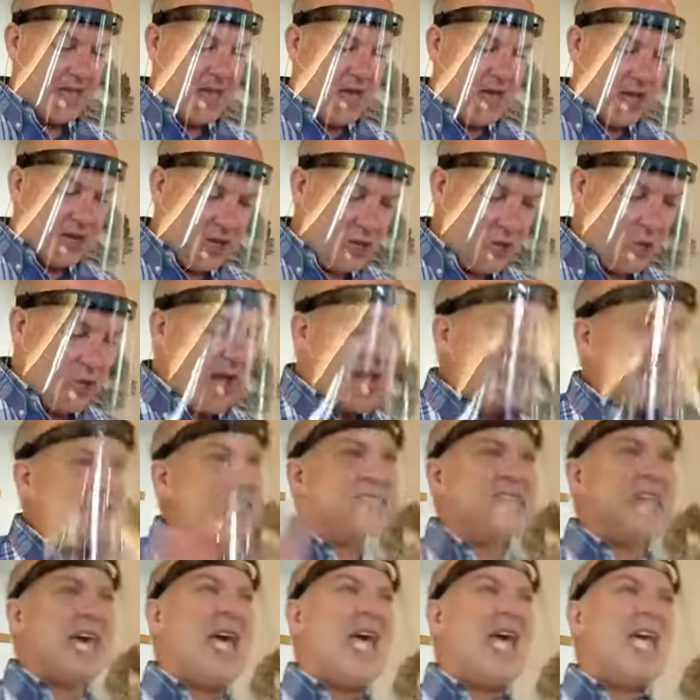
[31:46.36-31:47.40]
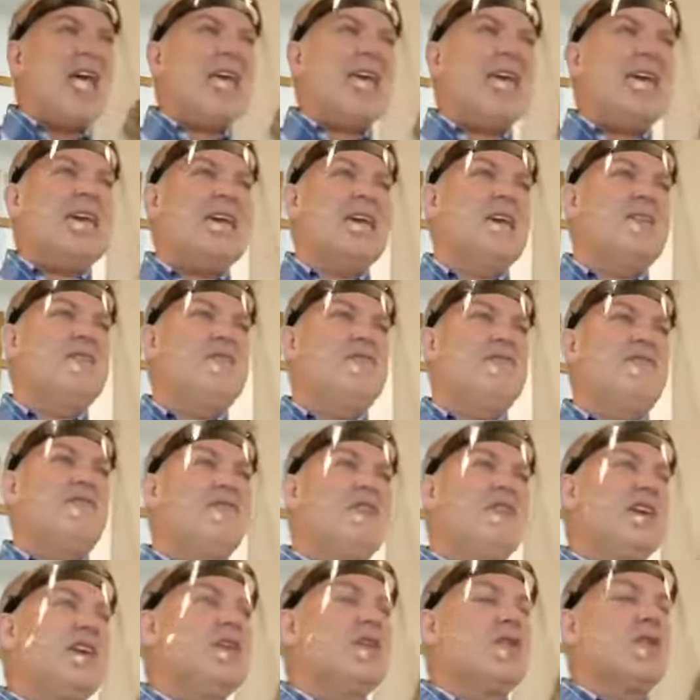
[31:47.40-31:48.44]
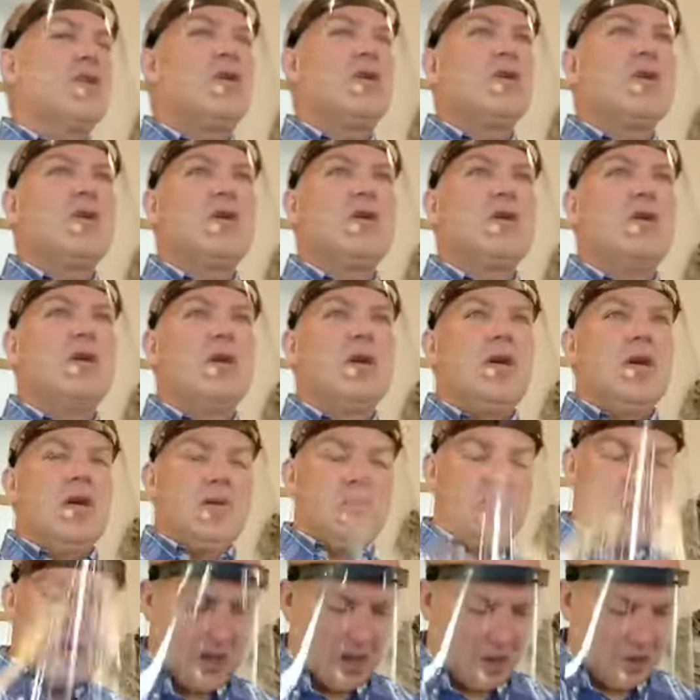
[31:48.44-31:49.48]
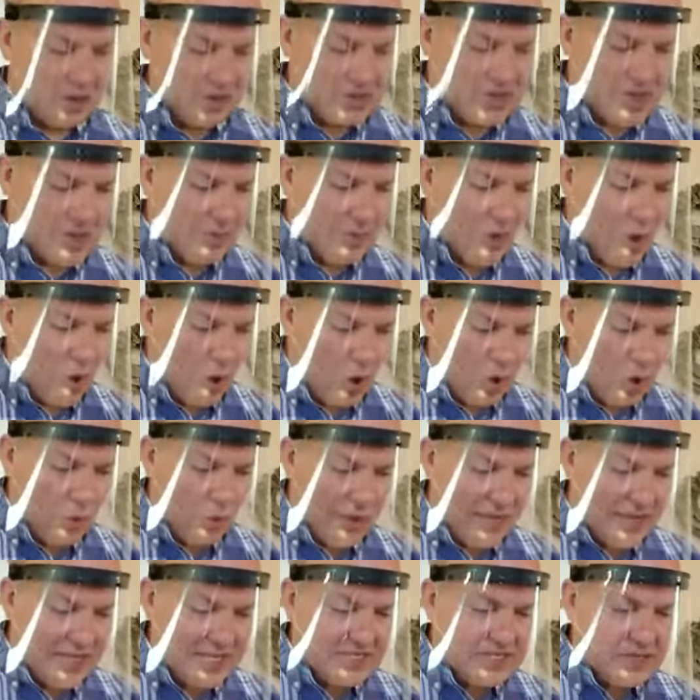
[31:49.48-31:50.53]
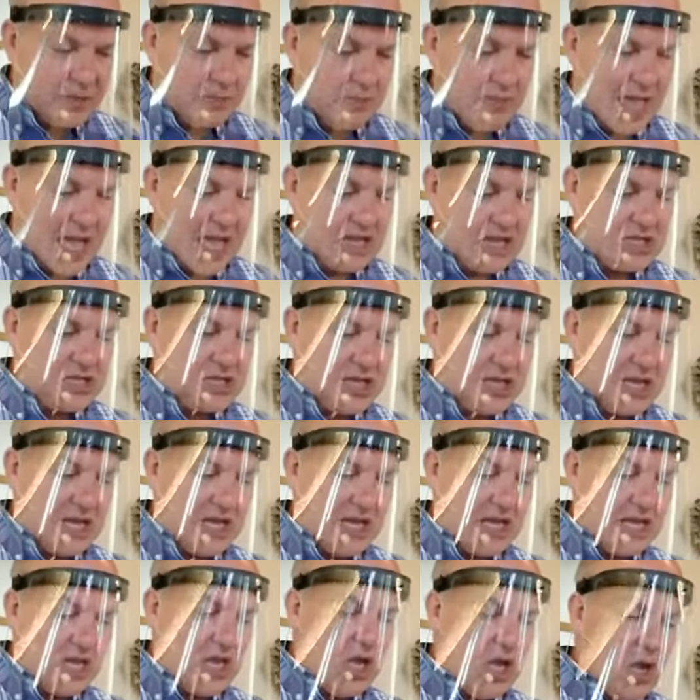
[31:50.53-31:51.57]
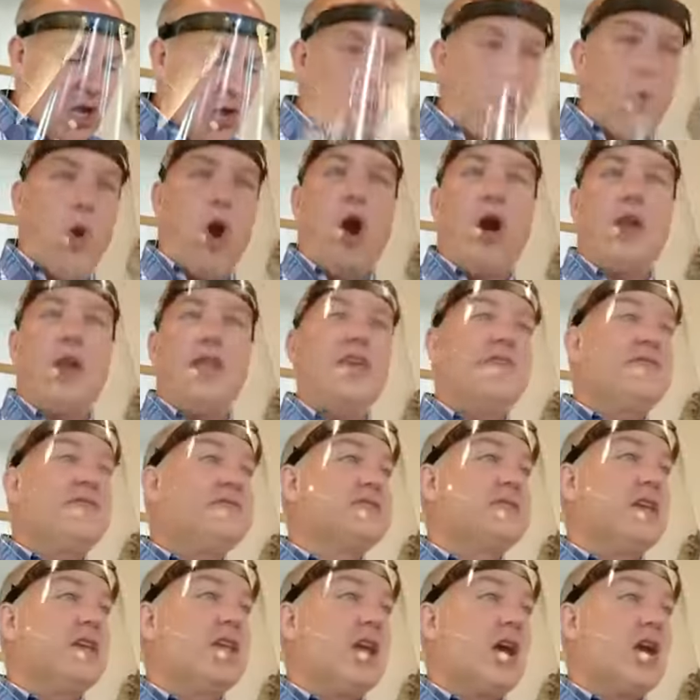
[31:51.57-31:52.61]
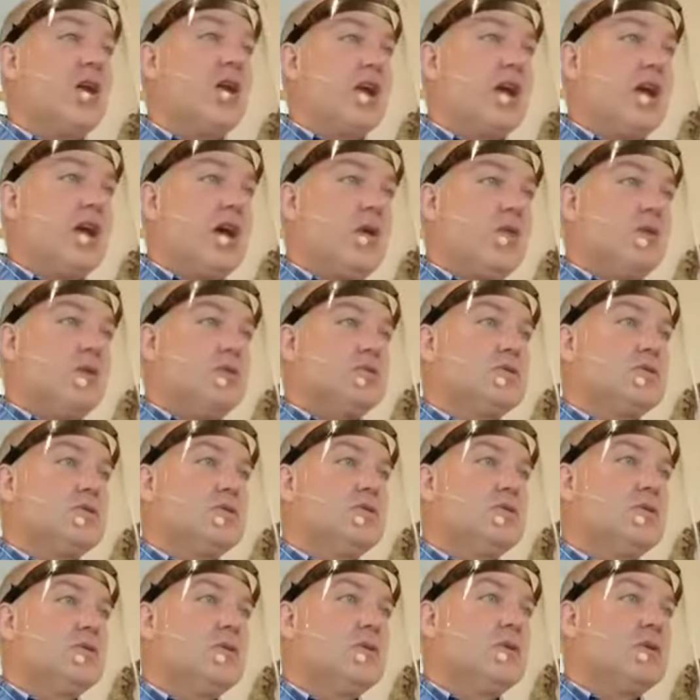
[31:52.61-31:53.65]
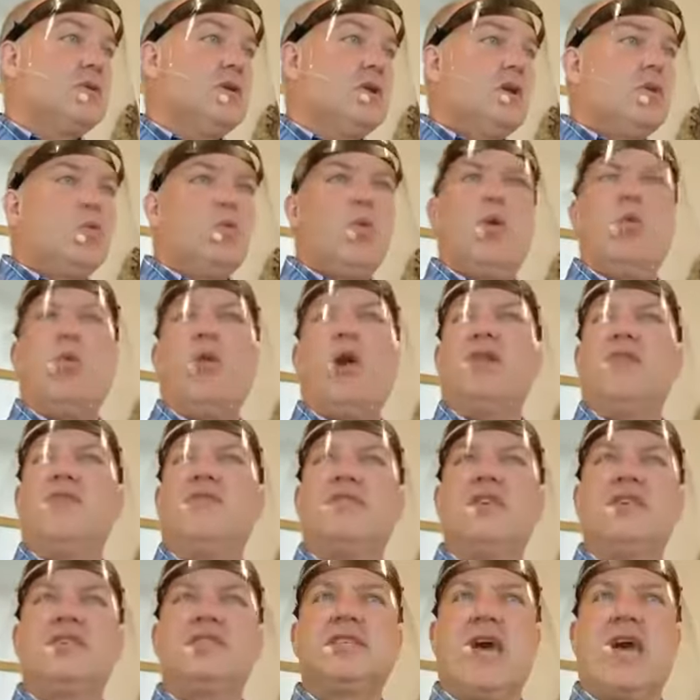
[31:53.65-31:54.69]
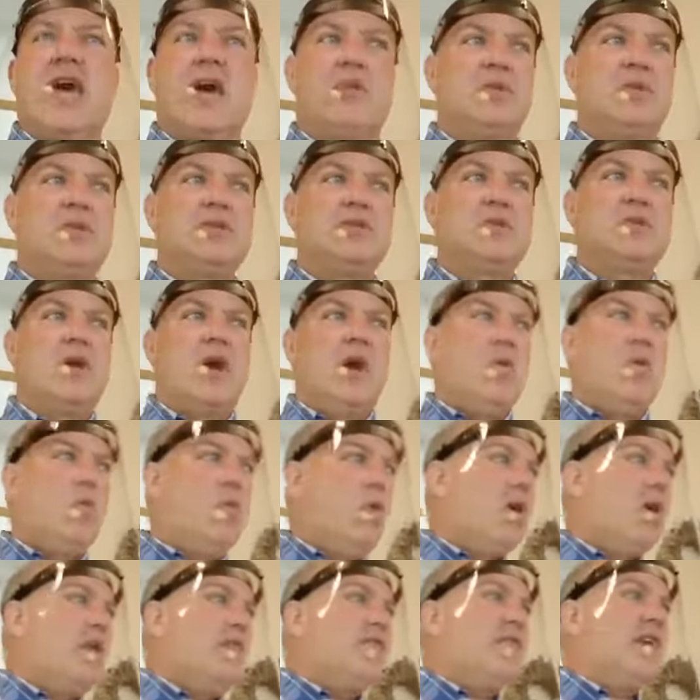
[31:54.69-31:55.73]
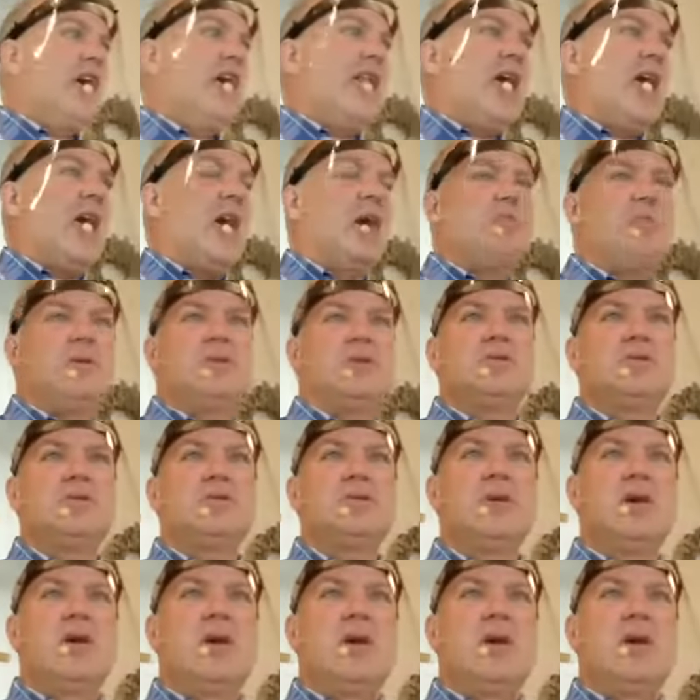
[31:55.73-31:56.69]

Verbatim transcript: Do I stay in fear because I'm always imagining what if scenarios? Well, what if this happens? What if that happens?